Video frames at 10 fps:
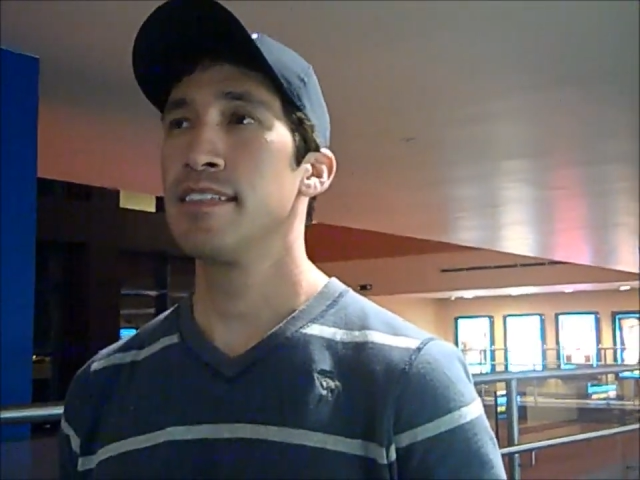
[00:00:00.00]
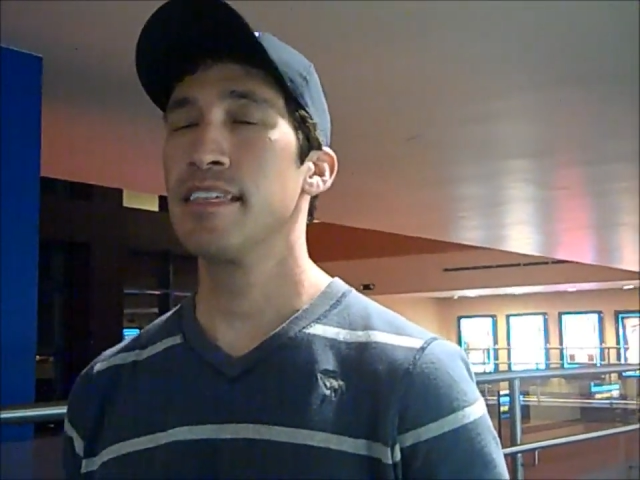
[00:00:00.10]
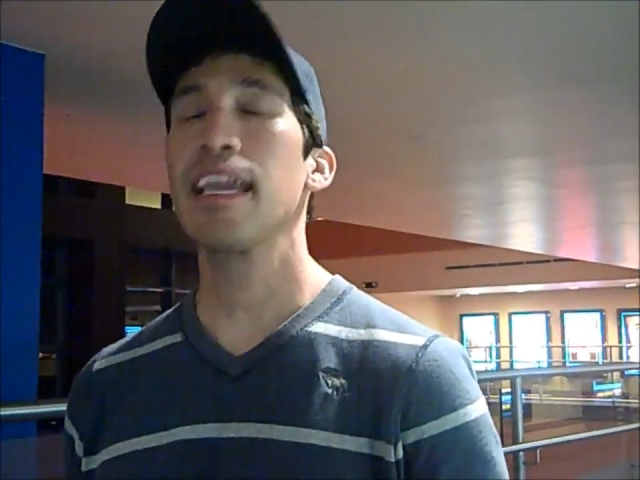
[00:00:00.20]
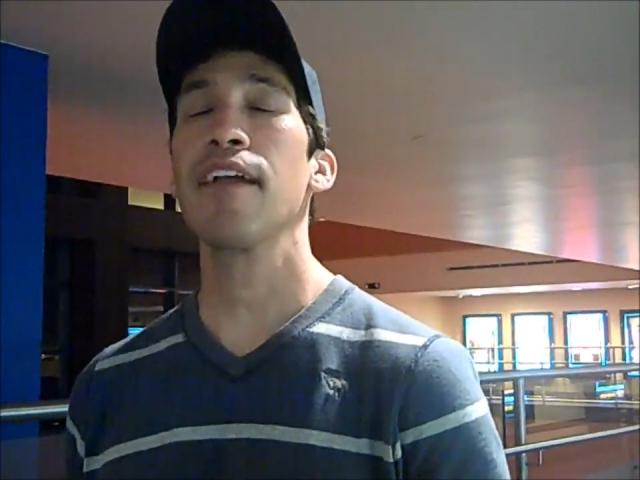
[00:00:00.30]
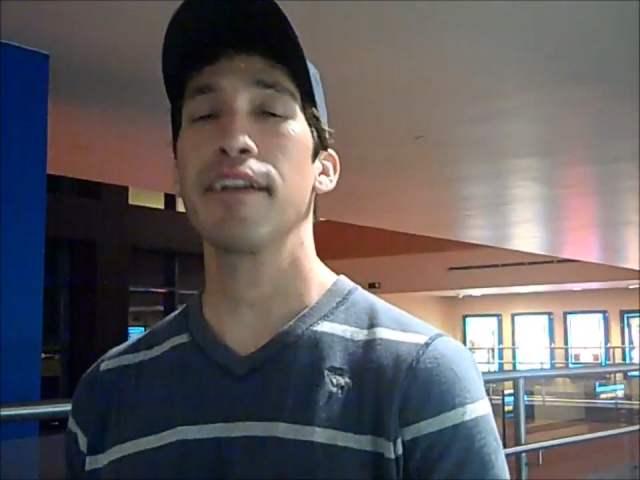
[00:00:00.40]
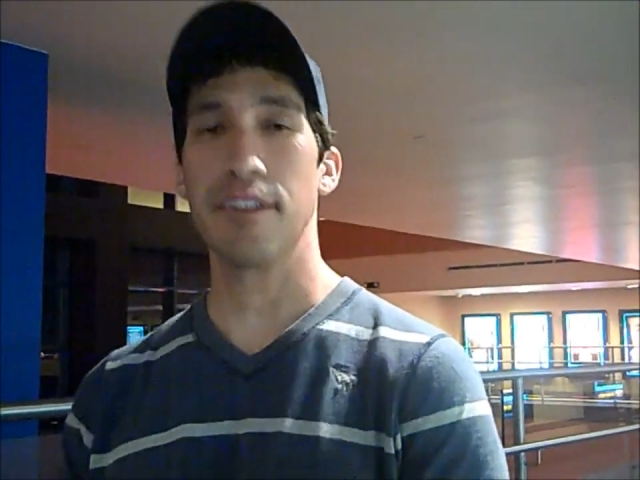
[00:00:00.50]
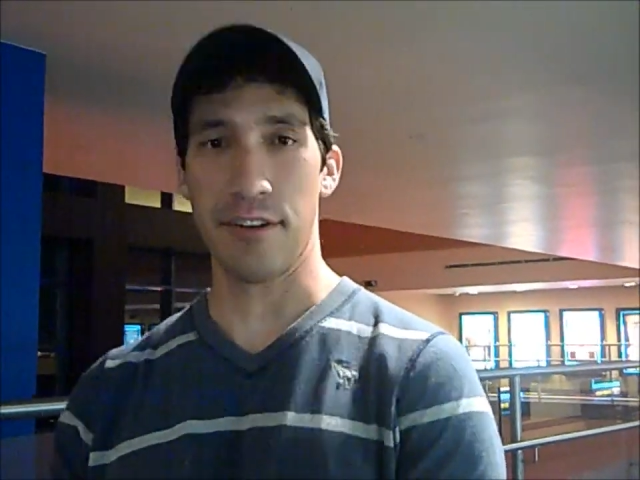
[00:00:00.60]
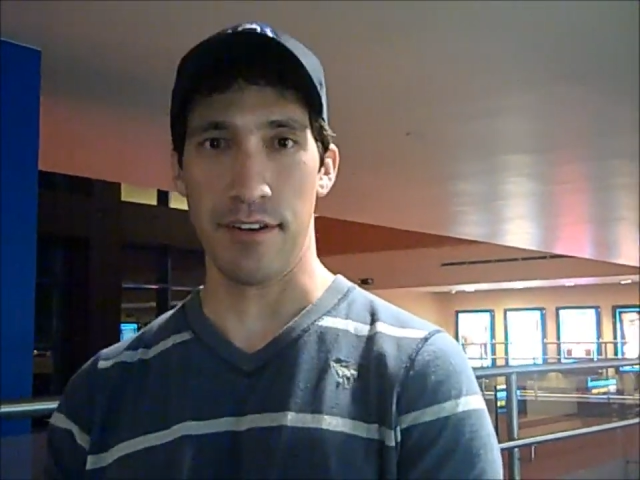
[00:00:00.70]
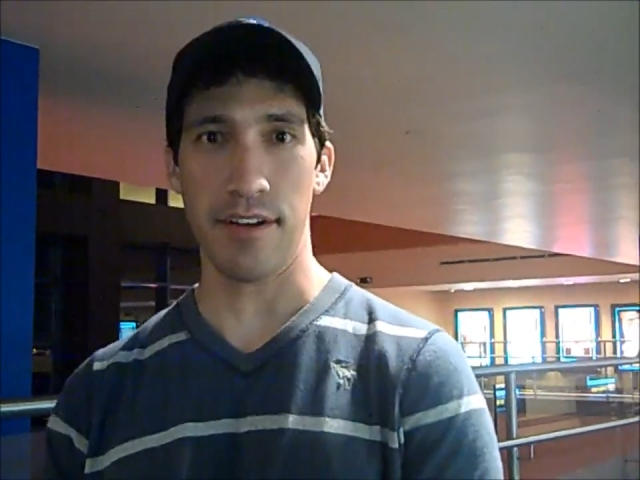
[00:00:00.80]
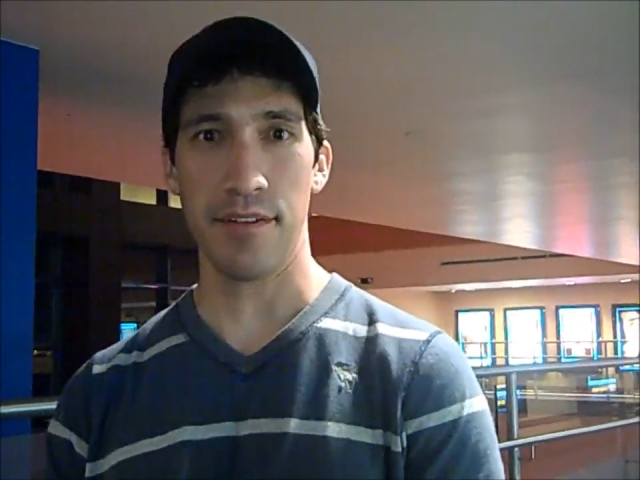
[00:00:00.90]
the
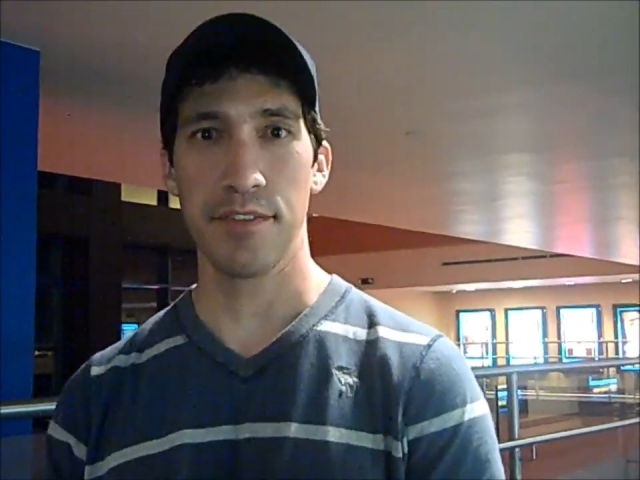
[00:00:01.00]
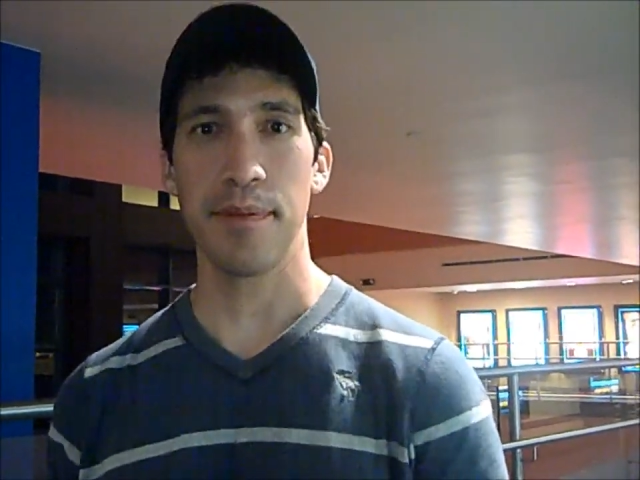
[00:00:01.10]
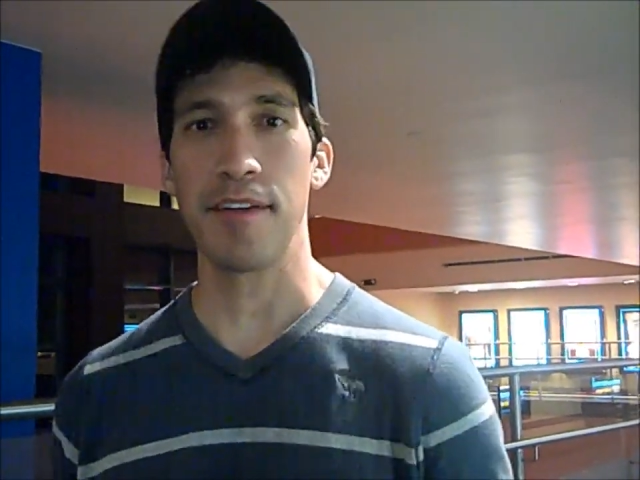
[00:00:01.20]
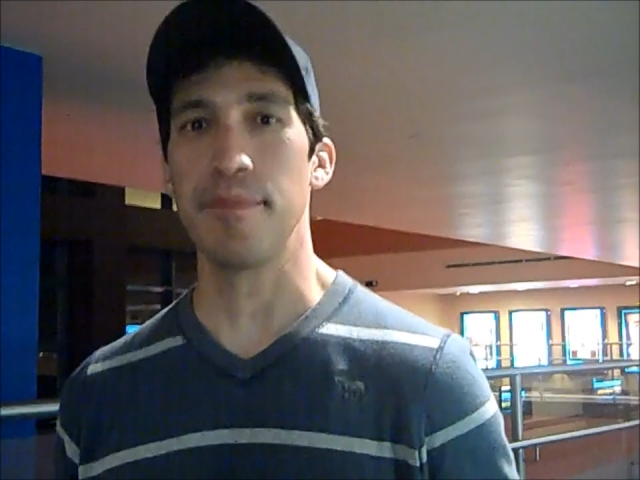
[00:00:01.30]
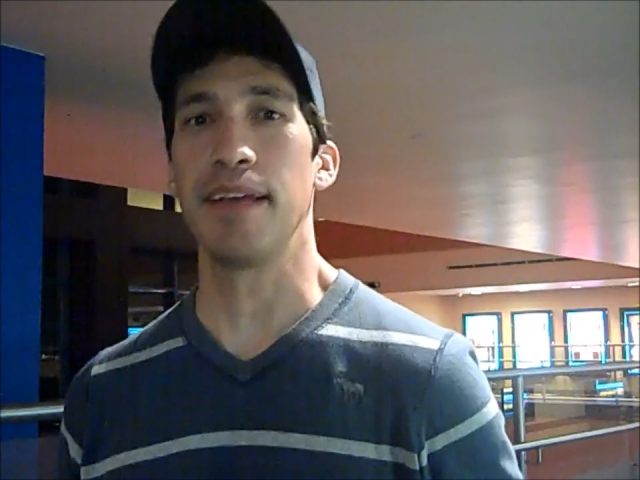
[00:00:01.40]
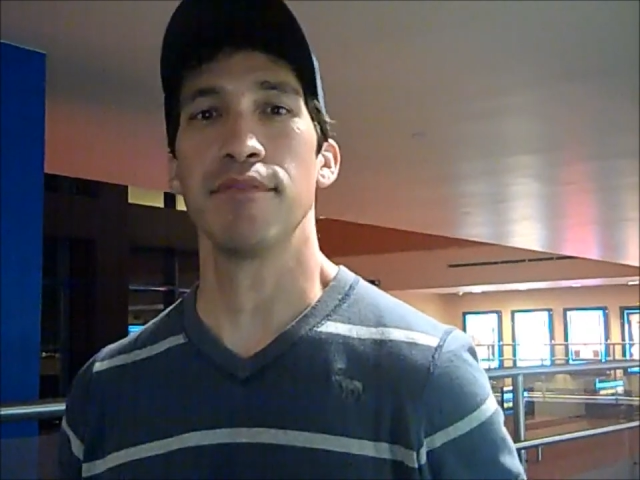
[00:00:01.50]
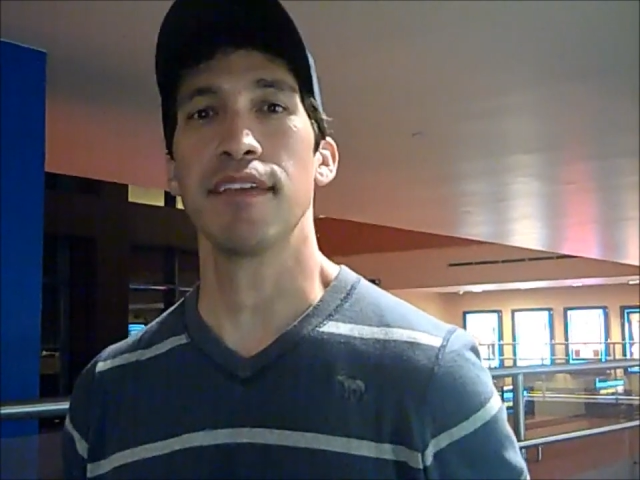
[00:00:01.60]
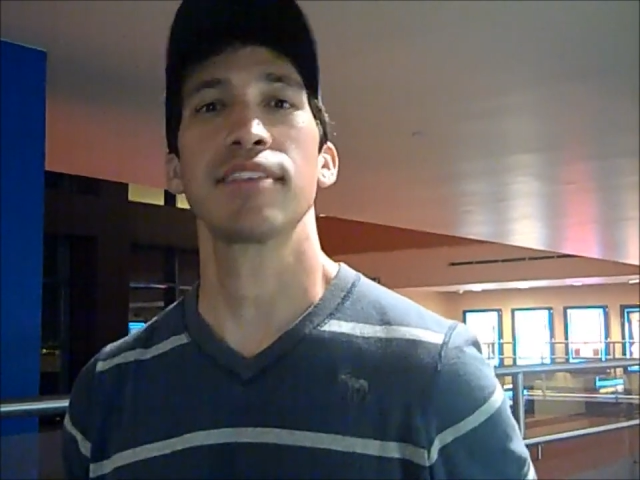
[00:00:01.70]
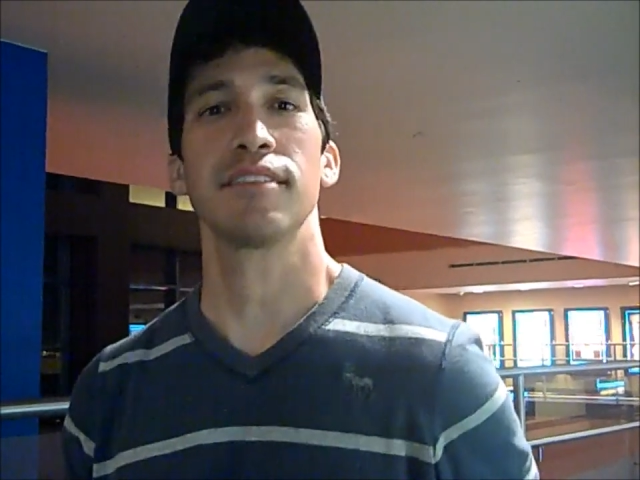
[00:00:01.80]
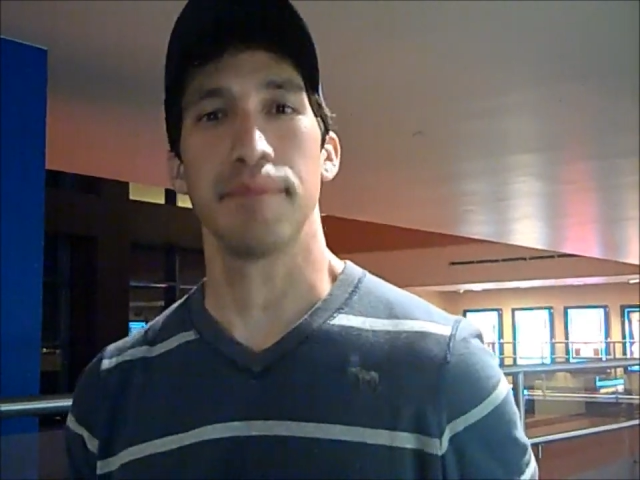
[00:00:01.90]
character of Spider-Man was
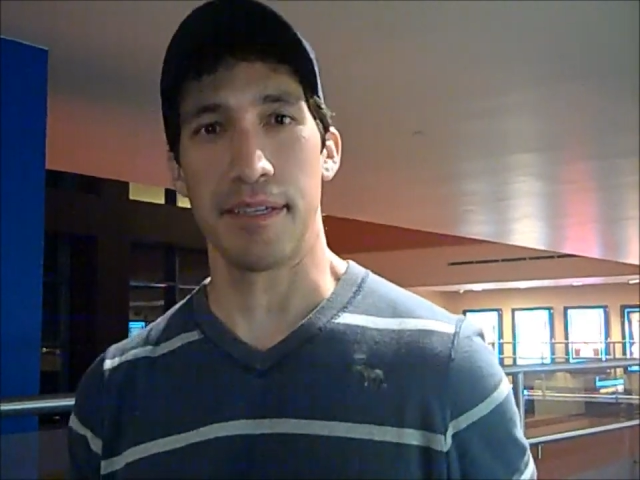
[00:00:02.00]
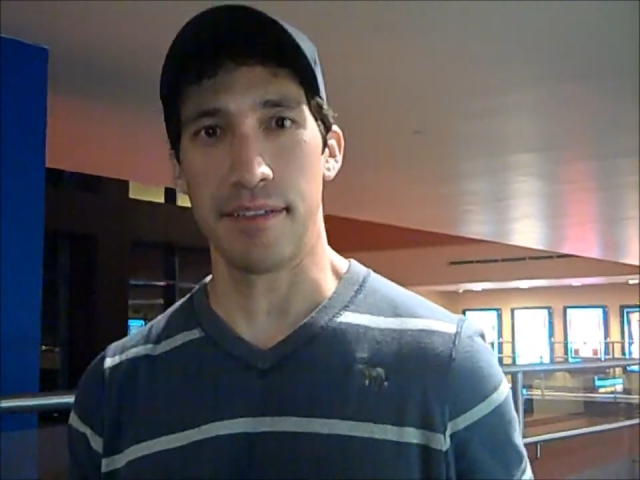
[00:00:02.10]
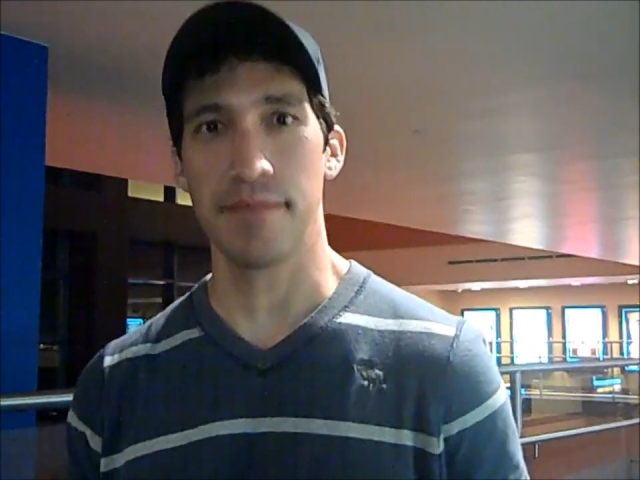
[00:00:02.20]
actually better.